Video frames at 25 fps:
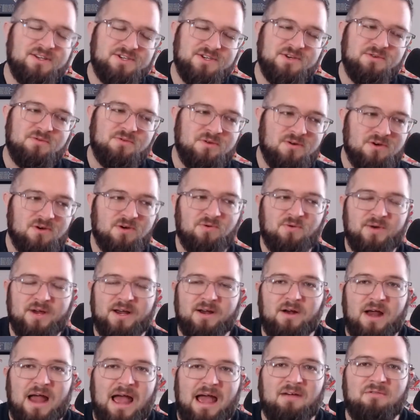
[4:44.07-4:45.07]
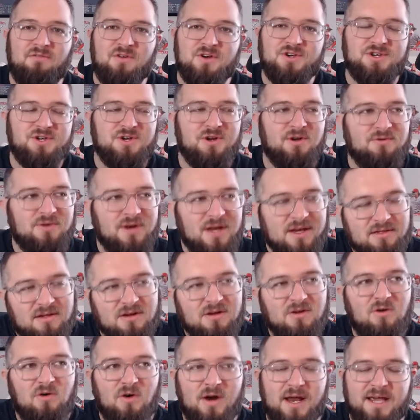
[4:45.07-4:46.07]
So career average, you know,
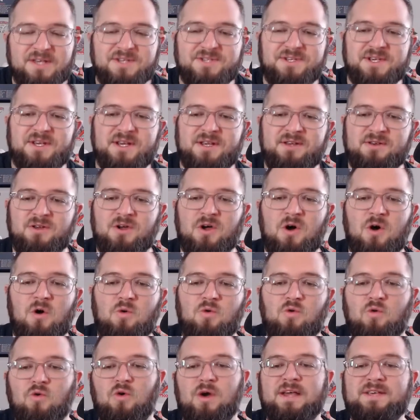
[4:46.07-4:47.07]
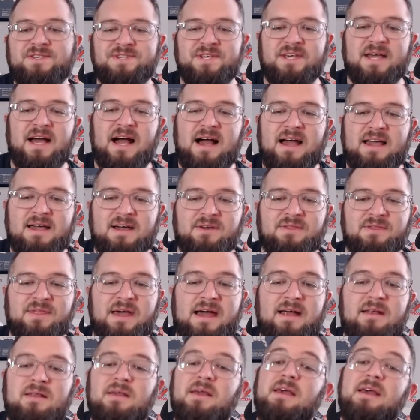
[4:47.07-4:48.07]
nothing crazy. Didn't go crazy high on
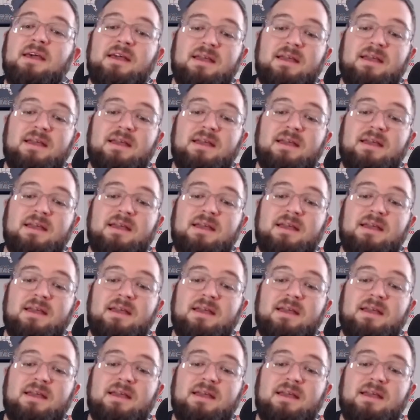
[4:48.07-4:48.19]
that.